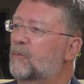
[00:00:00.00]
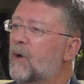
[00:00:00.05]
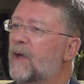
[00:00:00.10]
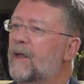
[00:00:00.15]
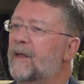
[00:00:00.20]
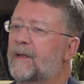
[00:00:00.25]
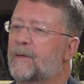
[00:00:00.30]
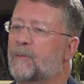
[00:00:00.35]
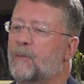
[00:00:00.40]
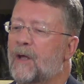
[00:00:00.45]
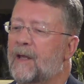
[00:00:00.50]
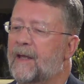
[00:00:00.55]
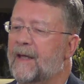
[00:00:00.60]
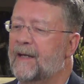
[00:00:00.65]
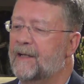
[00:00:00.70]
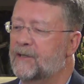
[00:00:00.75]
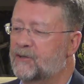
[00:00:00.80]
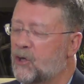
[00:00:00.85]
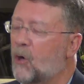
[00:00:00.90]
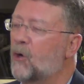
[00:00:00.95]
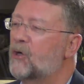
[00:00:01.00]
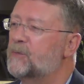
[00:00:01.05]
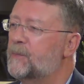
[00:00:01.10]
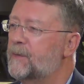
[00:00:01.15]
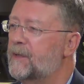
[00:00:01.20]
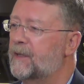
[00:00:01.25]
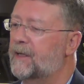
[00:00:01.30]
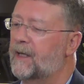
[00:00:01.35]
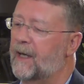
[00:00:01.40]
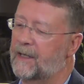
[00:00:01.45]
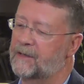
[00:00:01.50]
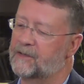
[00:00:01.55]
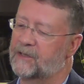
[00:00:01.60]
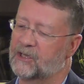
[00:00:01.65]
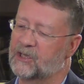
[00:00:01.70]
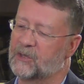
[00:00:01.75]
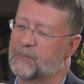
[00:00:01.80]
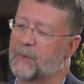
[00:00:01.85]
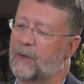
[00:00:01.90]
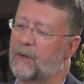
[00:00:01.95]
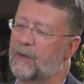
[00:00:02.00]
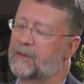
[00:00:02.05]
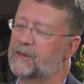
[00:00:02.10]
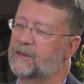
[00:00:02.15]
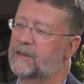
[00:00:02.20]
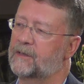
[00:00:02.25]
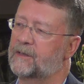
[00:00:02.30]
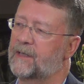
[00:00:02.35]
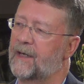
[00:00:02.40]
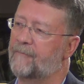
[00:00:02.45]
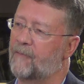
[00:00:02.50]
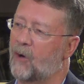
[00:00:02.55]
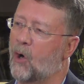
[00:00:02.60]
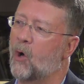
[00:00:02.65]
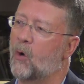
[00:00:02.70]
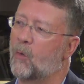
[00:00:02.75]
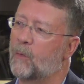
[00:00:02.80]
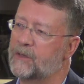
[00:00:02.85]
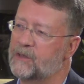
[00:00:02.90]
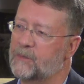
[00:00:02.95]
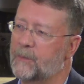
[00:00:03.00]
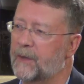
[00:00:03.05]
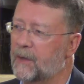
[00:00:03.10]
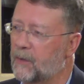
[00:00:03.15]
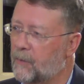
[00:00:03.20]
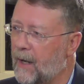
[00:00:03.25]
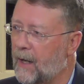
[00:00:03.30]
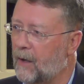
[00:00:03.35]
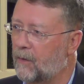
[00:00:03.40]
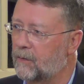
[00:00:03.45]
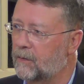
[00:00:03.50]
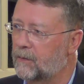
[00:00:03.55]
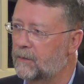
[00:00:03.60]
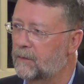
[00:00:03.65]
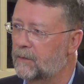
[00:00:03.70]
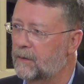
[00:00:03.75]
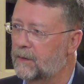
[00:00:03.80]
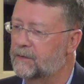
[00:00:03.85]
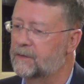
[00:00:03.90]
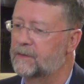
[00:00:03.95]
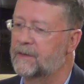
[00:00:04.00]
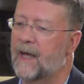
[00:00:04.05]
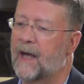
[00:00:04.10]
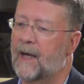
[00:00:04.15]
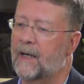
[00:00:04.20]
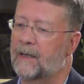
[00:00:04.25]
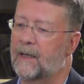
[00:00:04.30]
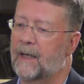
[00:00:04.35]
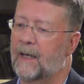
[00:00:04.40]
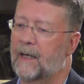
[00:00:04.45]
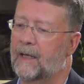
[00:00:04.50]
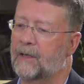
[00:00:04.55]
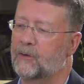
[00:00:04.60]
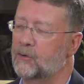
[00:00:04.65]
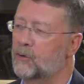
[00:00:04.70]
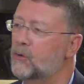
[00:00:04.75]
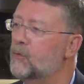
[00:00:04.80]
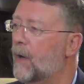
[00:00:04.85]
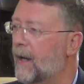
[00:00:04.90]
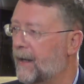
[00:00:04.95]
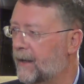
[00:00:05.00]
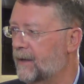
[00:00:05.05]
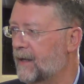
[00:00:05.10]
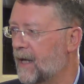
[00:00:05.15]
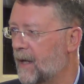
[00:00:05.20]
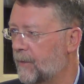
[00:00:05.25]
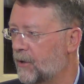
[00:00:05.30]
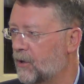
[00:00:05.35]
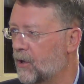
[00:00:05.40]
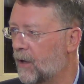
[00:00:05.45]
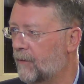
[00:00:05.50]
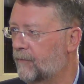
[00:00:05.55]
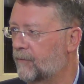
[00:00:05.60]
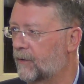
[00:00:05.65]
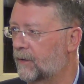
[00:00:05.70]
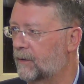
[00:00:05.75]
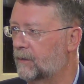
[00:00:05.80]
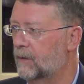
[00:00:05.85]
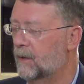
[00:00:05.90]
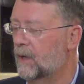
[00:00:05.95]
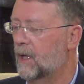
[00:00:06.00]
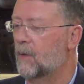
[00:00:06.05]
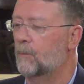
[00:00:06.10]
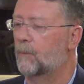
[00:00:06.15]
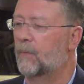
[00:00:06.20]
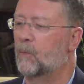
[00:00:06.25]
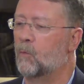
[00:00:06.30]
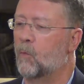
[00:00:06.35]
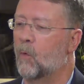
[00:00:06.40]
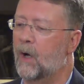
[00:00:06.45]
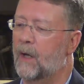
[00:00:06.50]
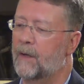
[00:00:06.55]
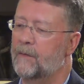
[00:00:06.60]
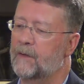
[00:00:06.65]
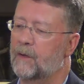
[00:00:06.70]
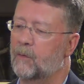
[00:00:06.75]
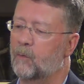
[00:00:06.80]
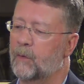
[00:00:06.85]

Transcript: Well, well, it's always been the case. Experiences have always been around. It's not a new economic offering, but one that